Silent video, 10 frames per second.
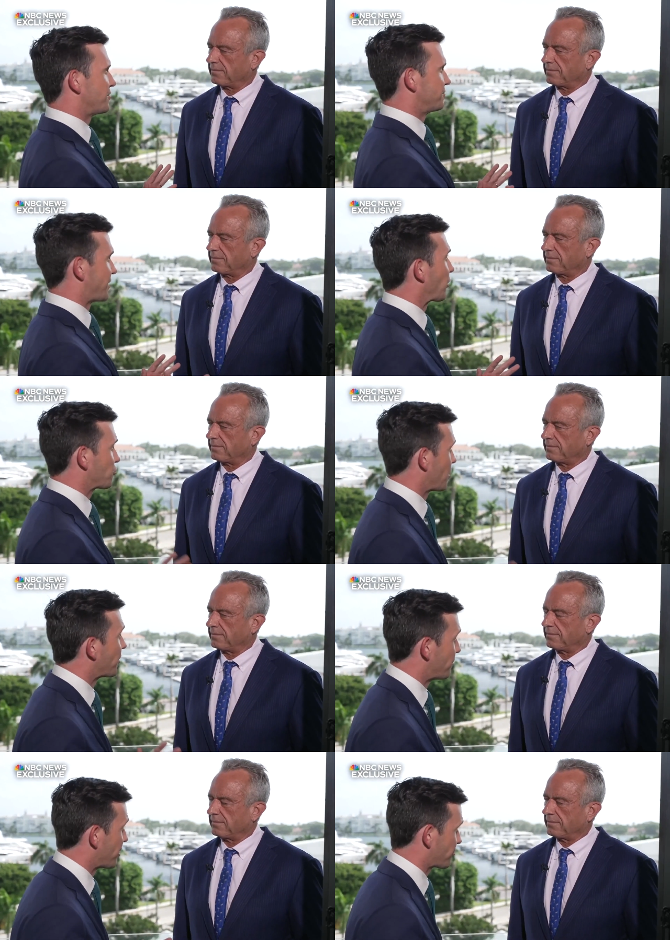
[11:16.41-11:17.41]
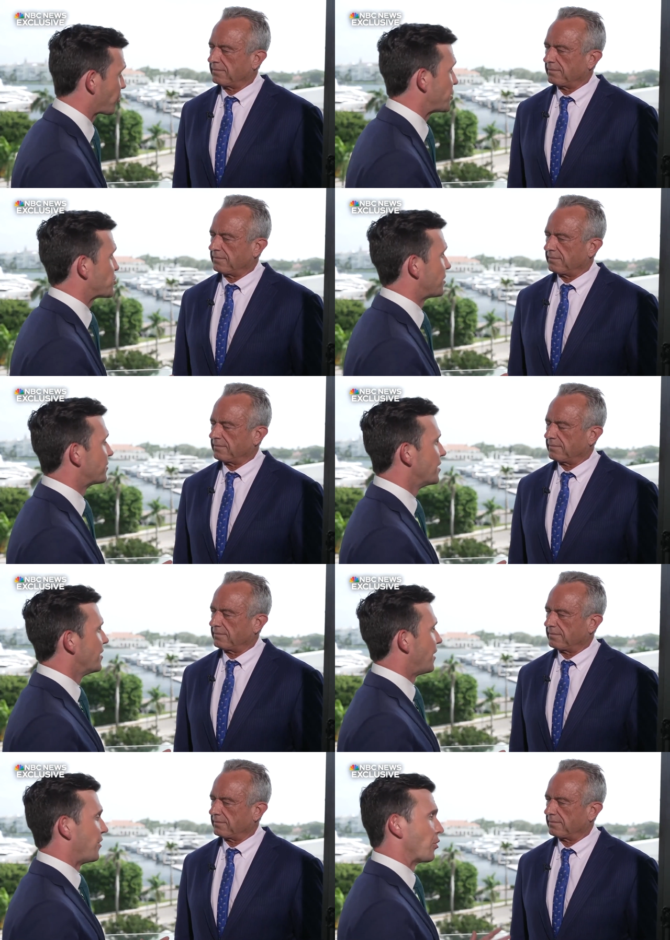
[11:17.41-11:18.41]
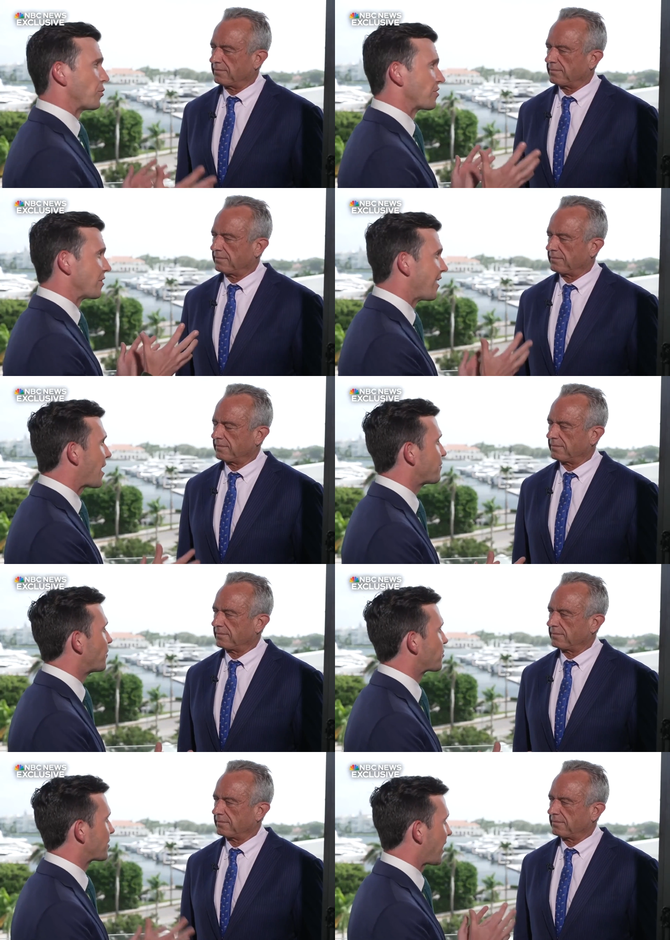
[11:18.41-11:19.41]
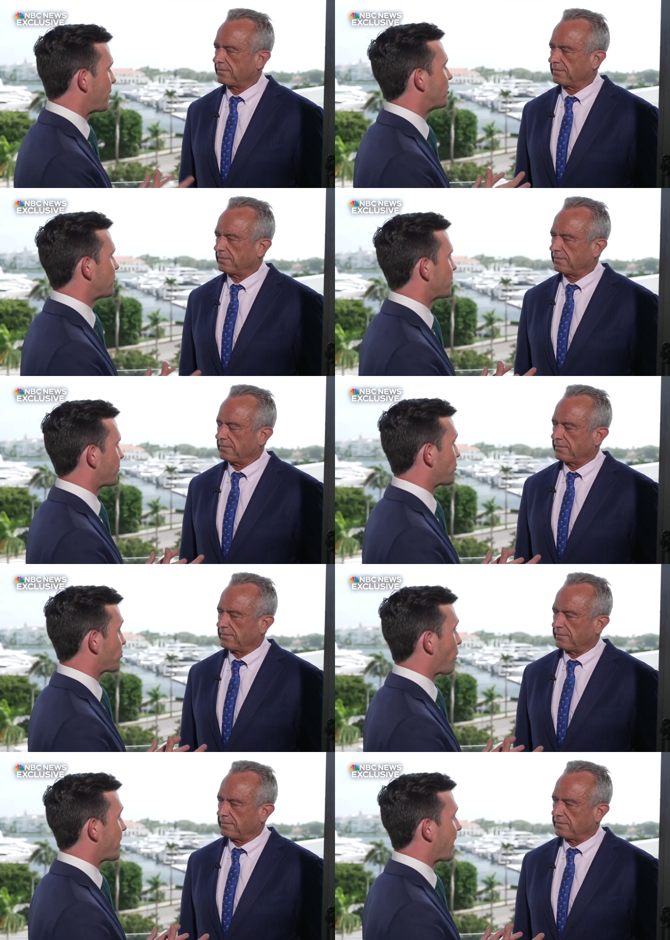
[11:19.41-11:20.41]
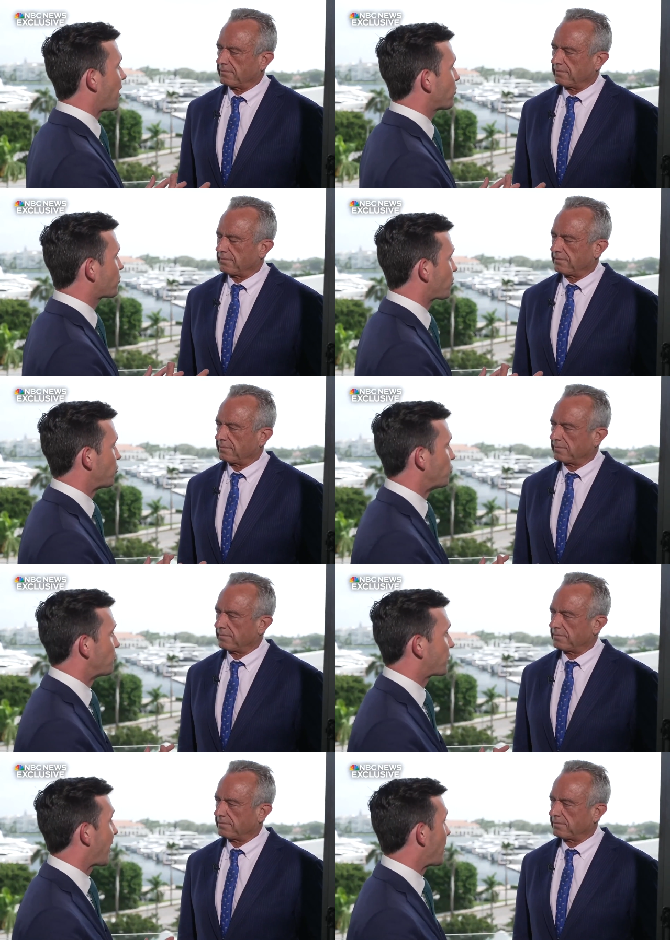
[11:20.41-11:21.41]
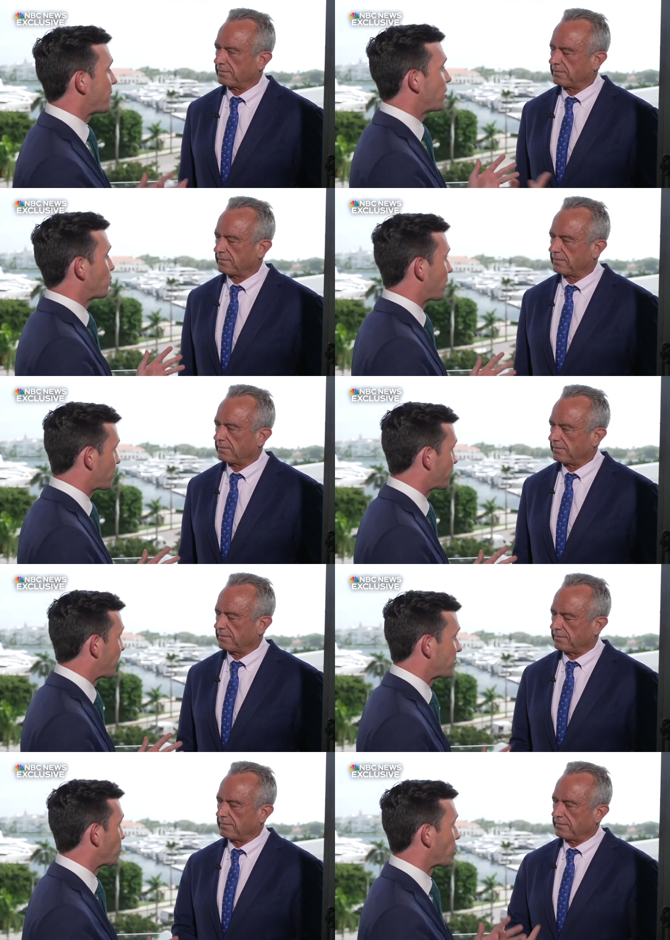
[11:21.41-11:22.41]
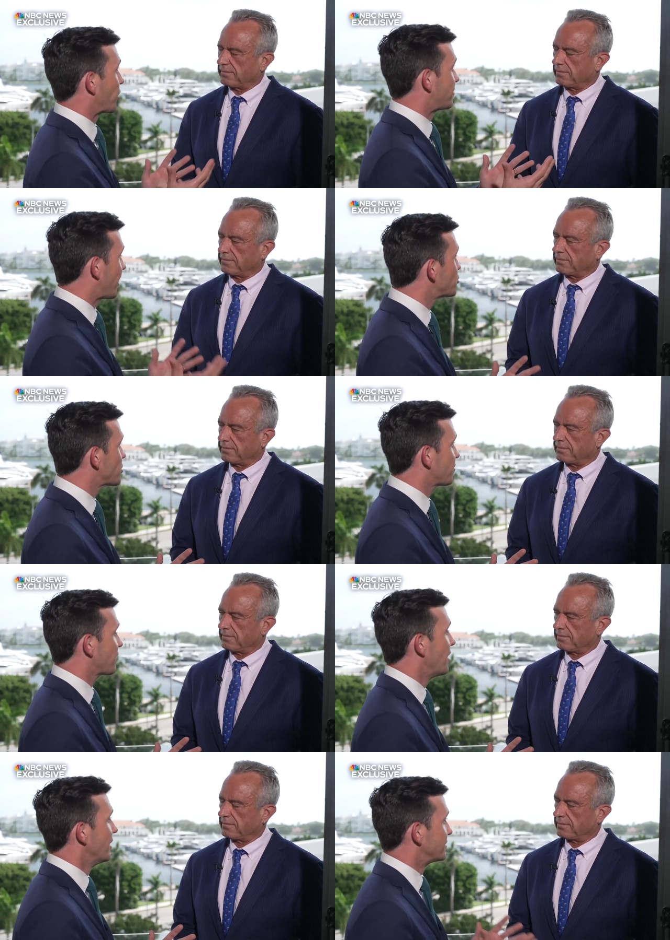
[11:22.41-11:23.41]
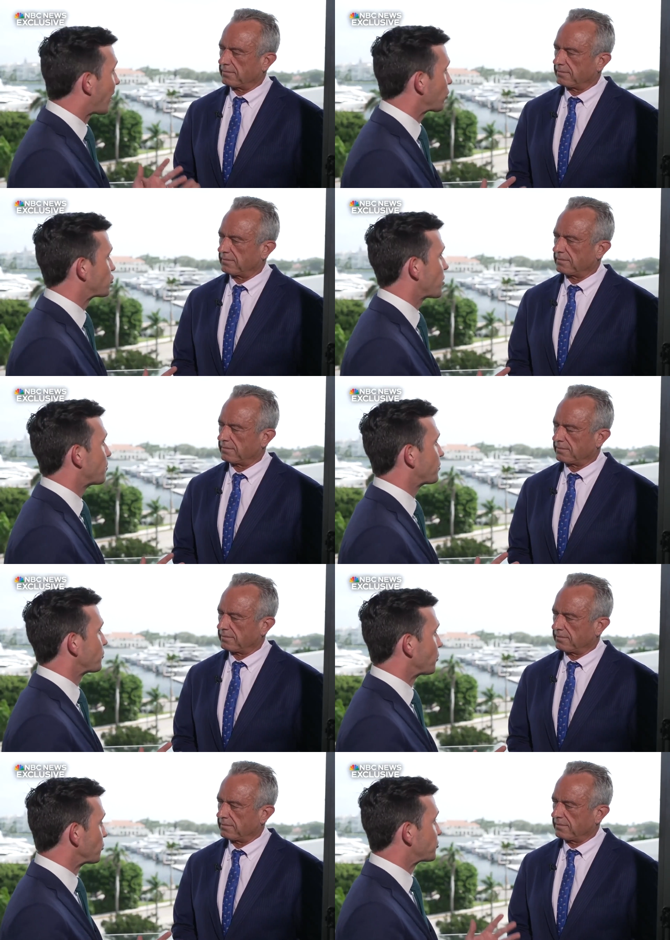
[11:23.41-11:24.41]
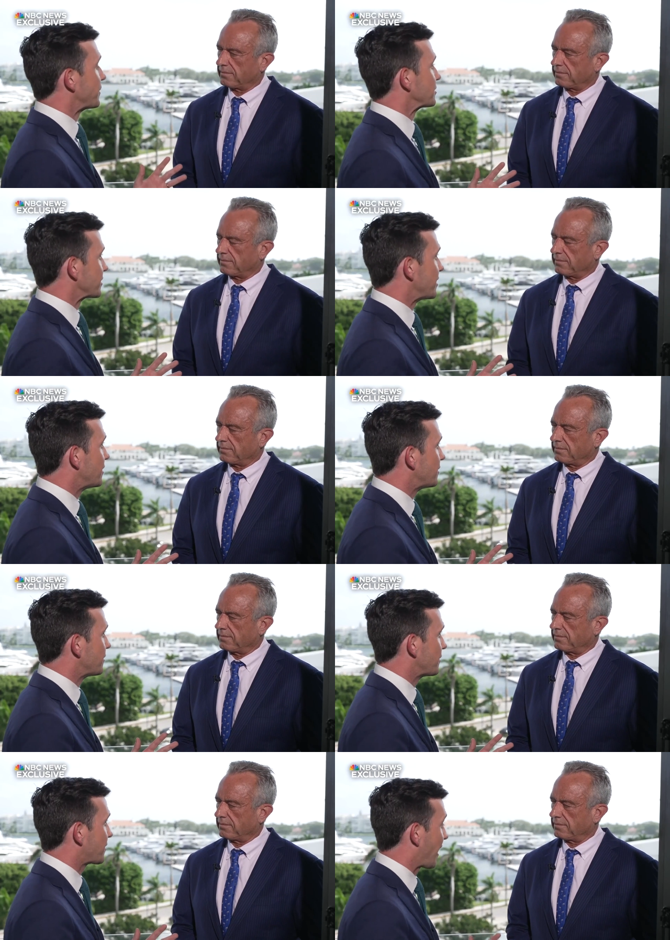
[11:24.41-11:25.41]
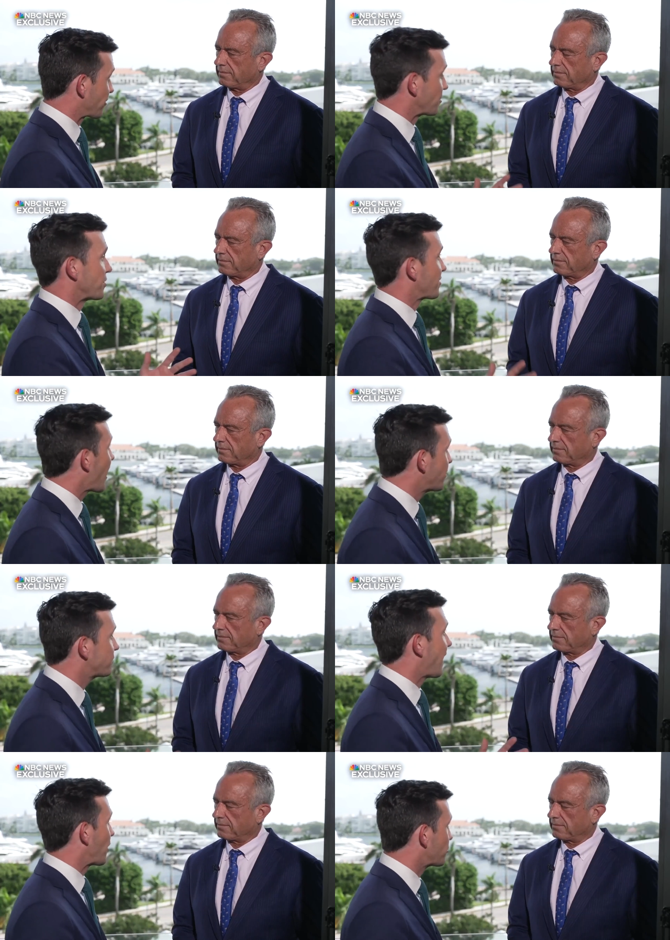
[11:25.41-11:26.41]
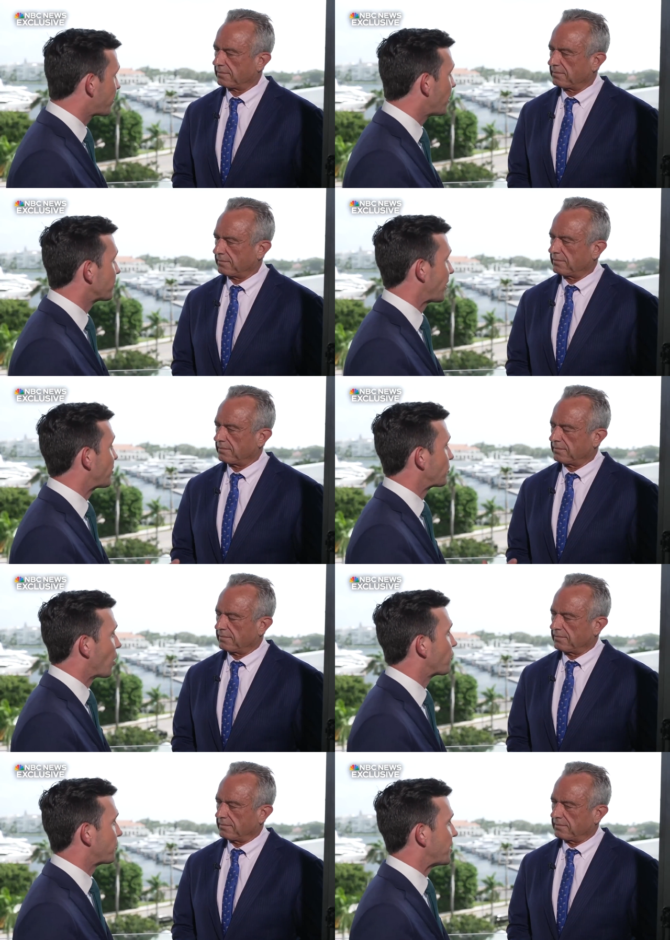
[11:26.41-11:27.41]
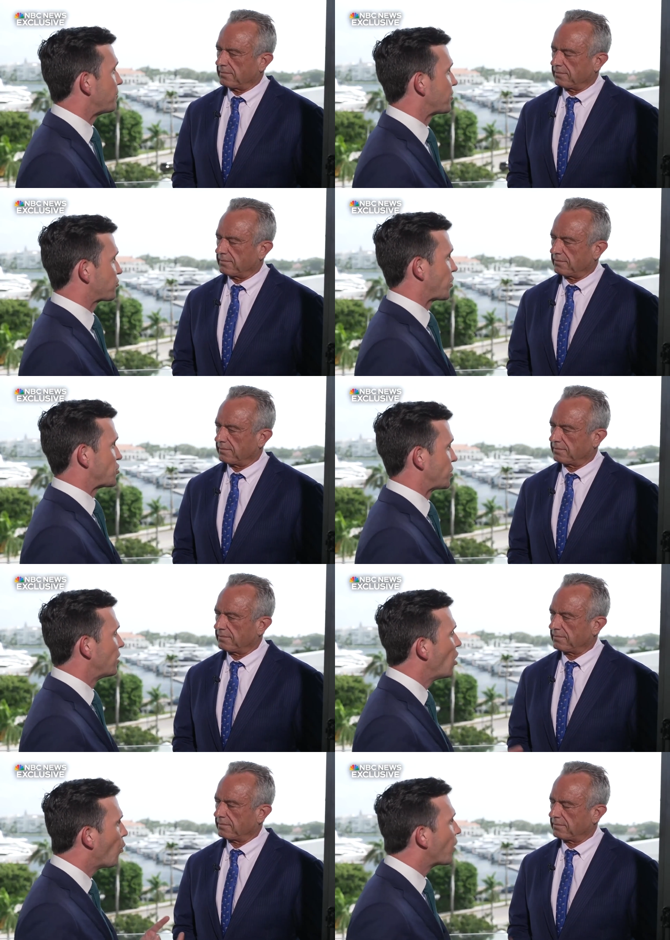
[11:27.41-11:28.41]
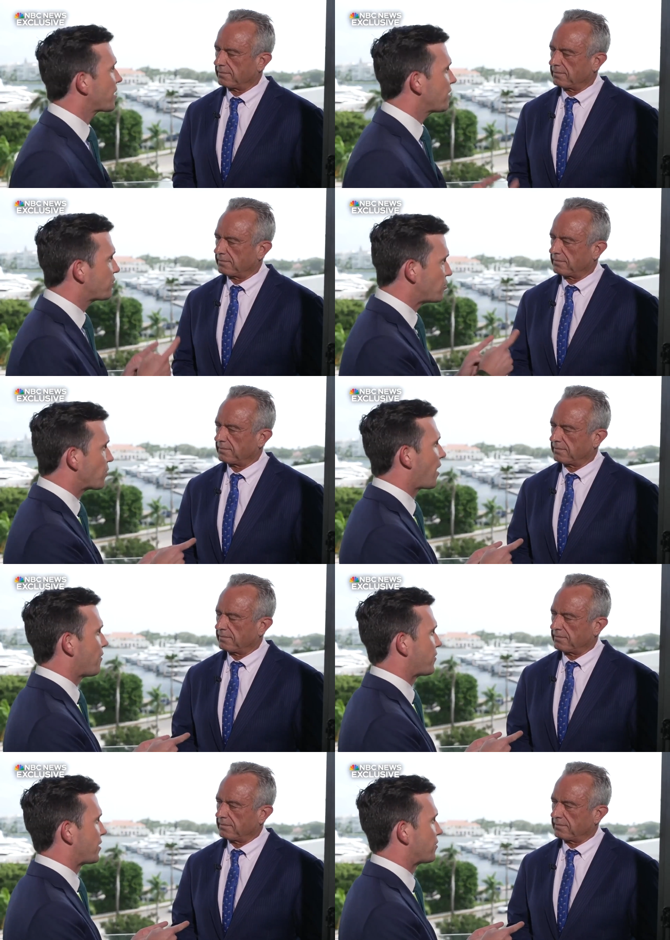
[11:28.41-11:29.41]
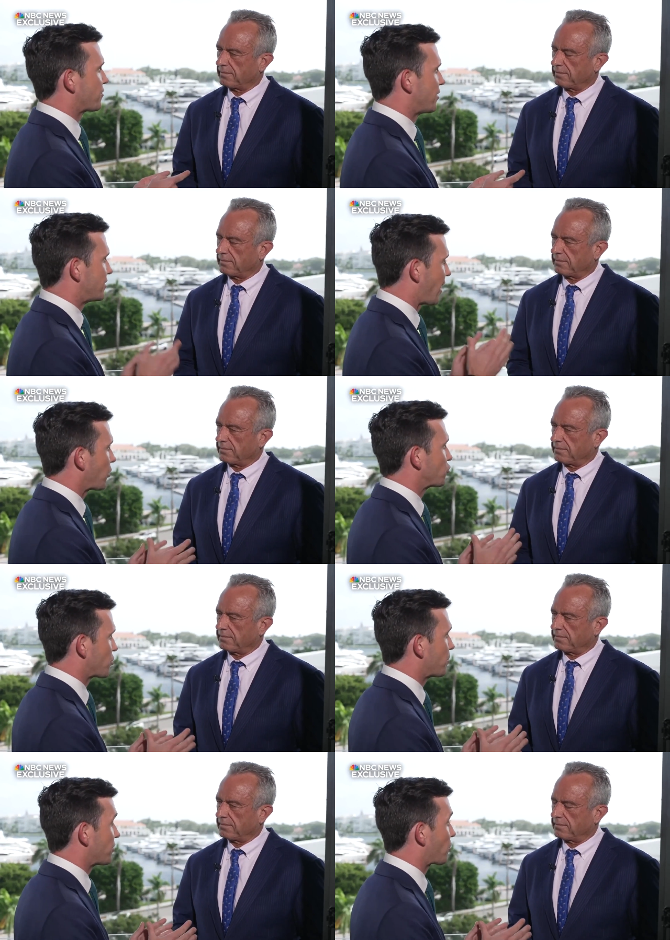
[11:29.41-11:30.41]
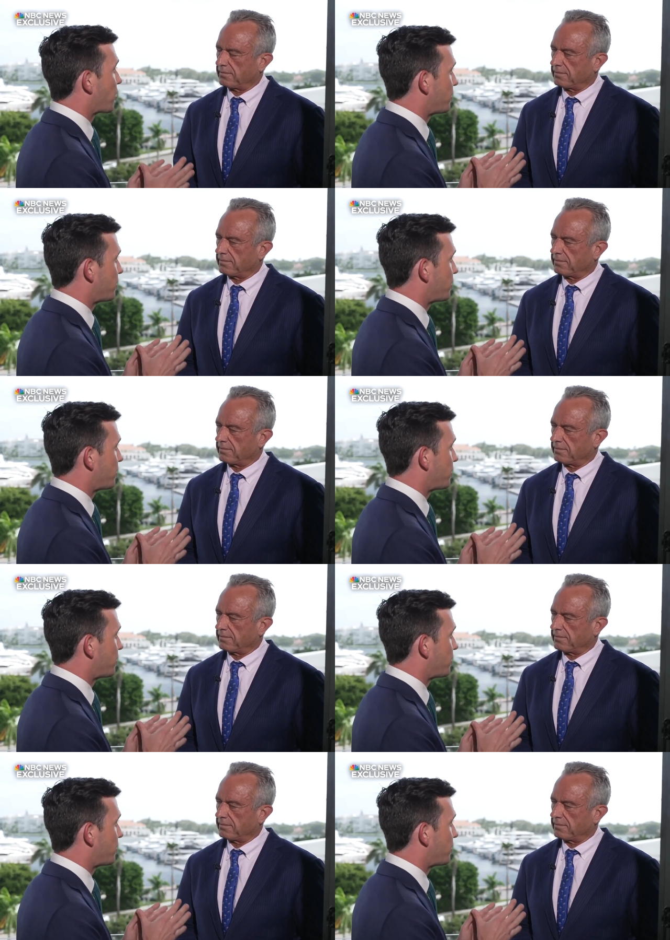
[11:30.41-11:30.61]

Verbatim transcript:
Speaker 1: Donald Trump administration. And there was a lot of folks that came into his first White House who came in with what they said were good intentions. Donald Trump ultimately cast them aside, fired them, let them go from the administration. What gives you confidence that Donald Trump is going to